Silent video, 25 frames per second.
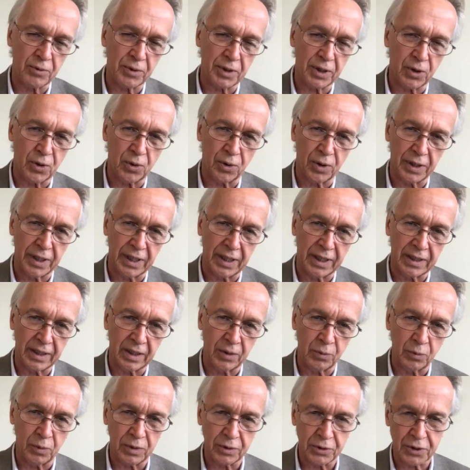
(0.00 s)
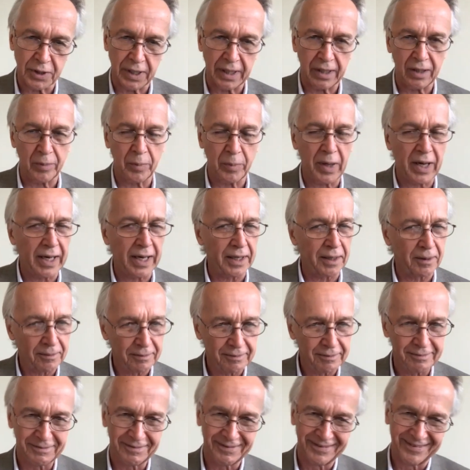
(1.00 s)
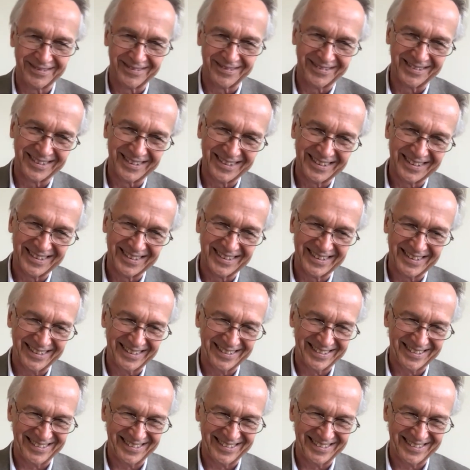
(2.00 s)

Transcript: recording, and then we'll say goodbye. Okay.